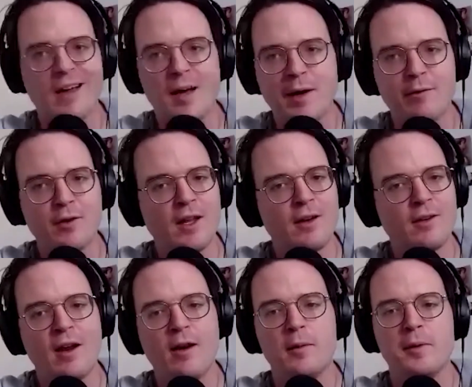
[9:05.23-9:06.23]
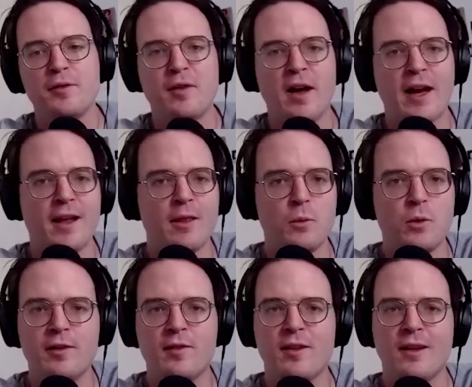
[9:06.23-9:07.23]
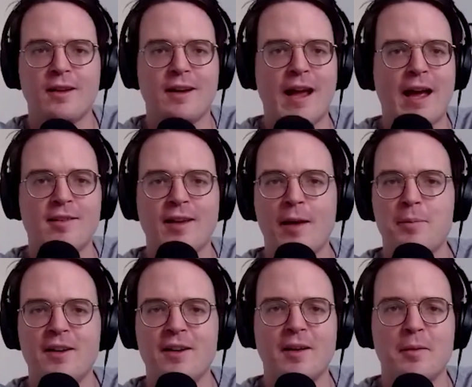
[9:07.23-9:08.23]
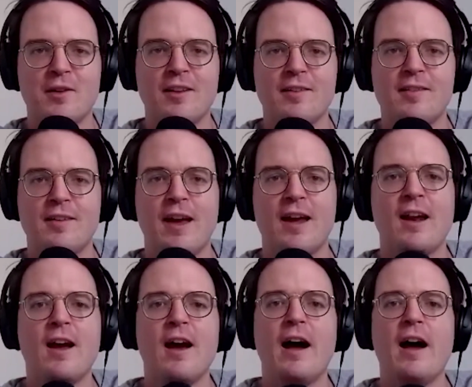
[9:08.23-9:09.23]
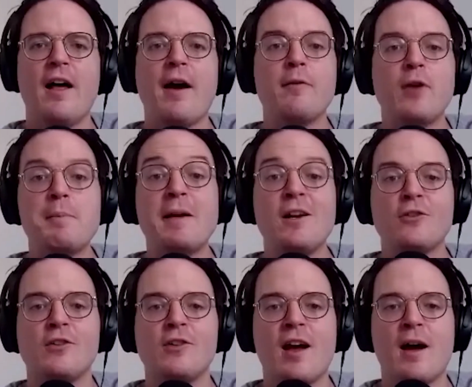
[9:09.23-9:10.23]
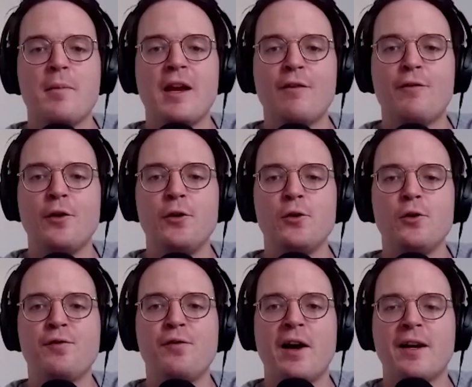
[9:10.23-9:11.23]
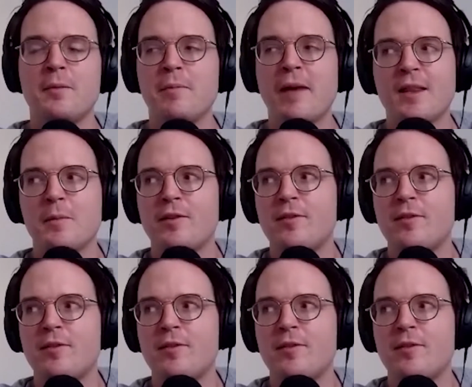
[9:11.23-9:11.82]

Dame, after that terrible fire, the worst thing that has happened up to this date. Right by Notre Dame, if you fucking make the